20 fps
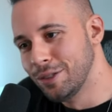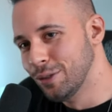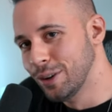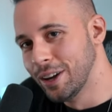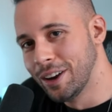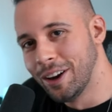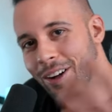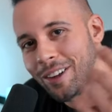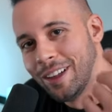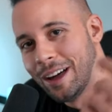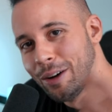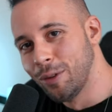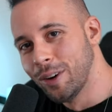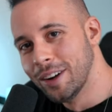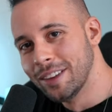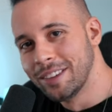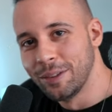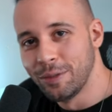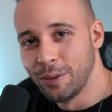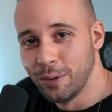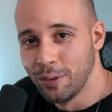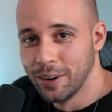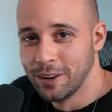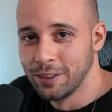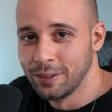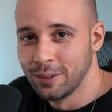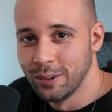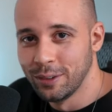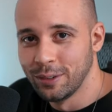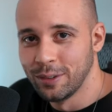do it all at once if you
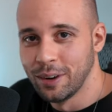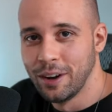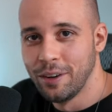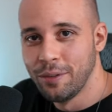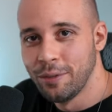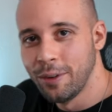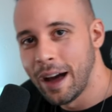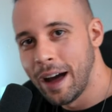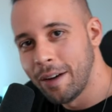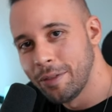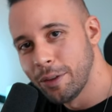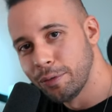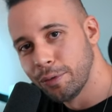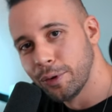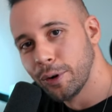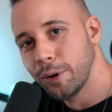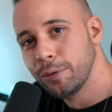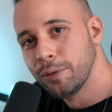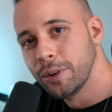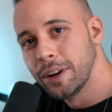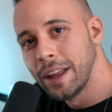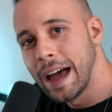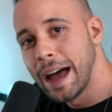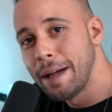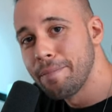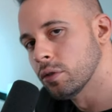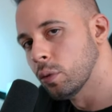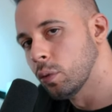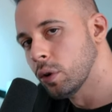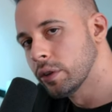want to as well, if you have the throat for
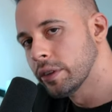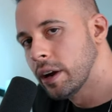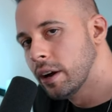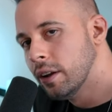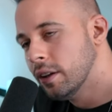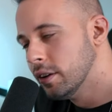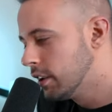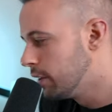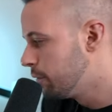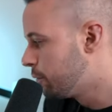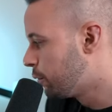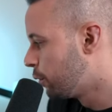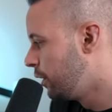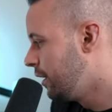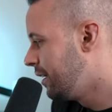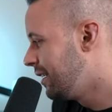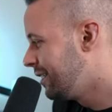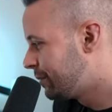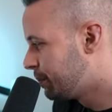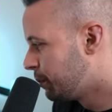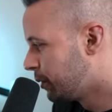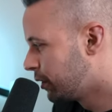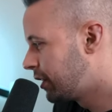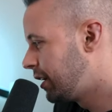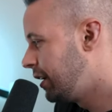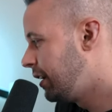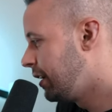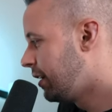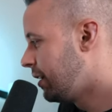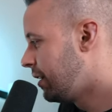that. So what they're looking for in this book
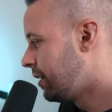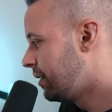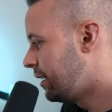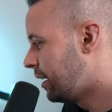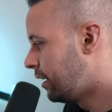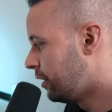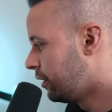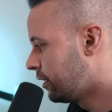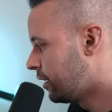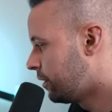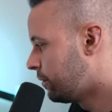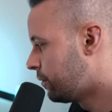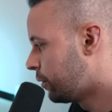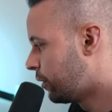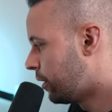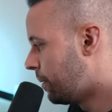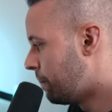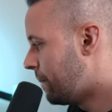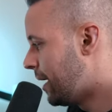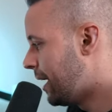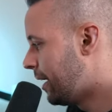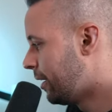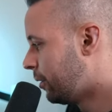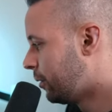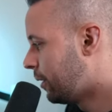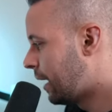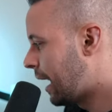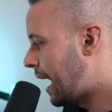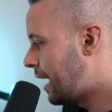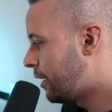here, they're looking for a
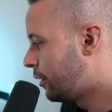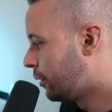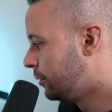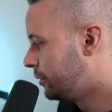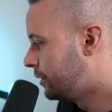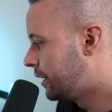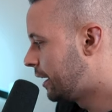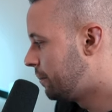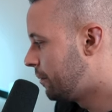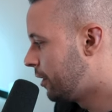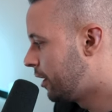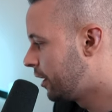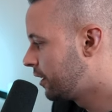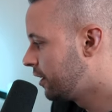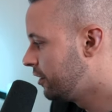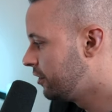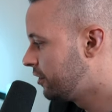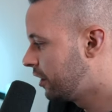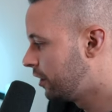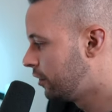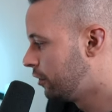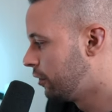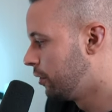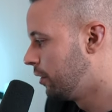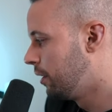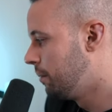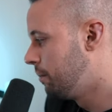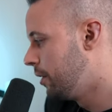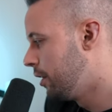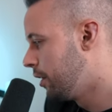male, adult, American,
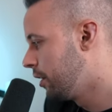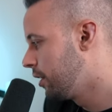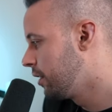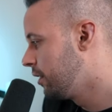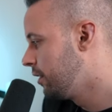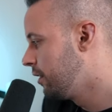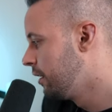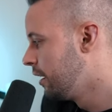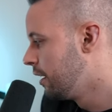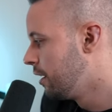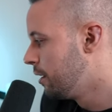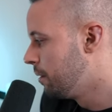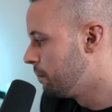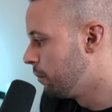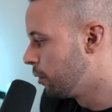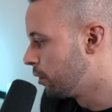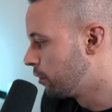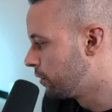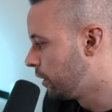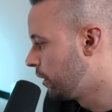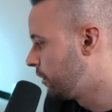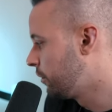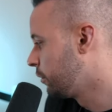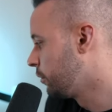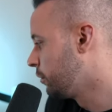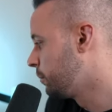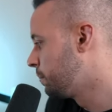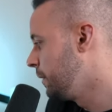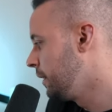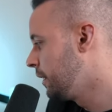general, American,
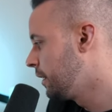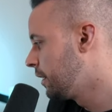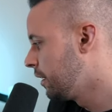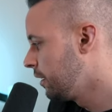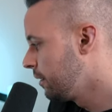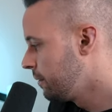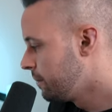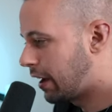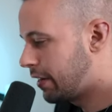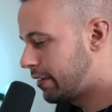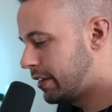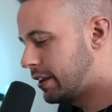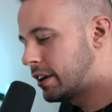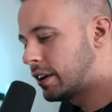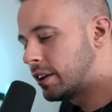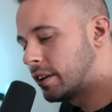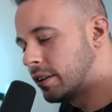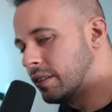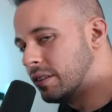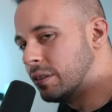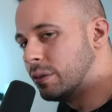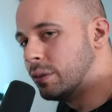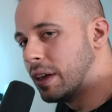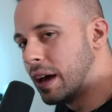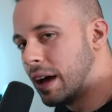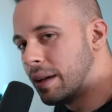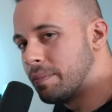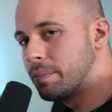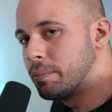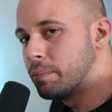motivational speaker. I think I could do
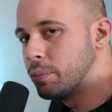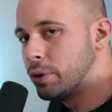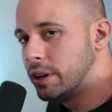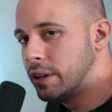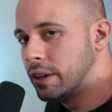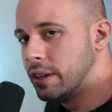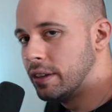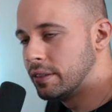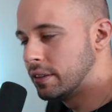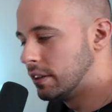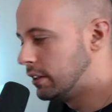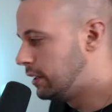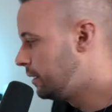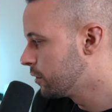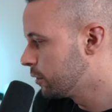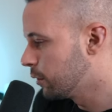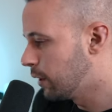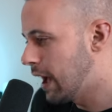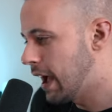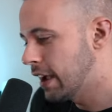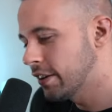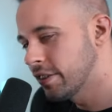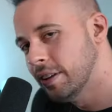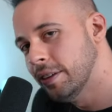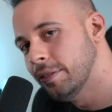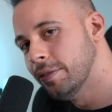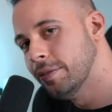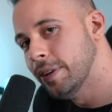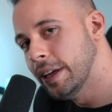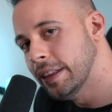that pretty easily. So I
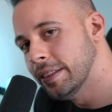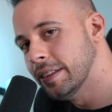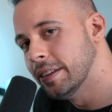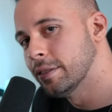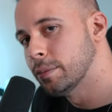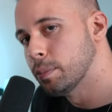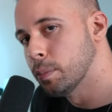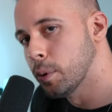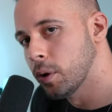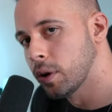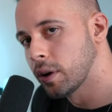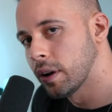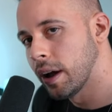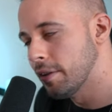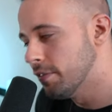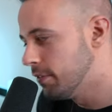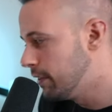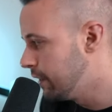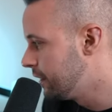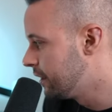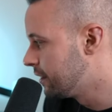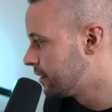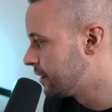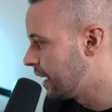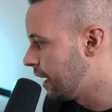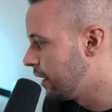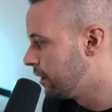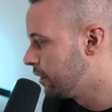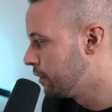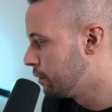actually fit this book. I fit the
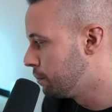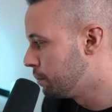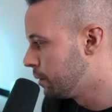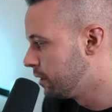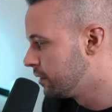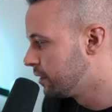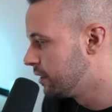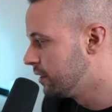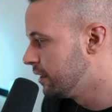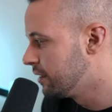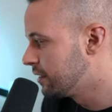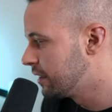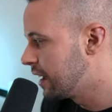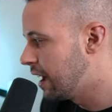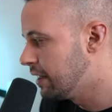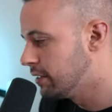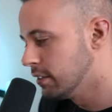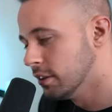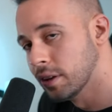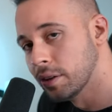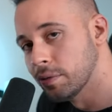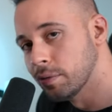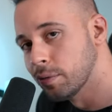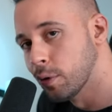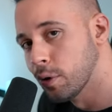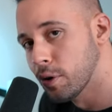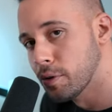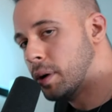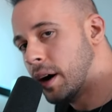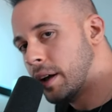style of the person this guy is looking
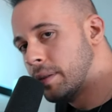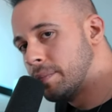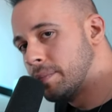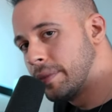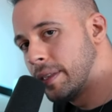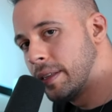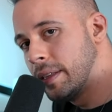for. But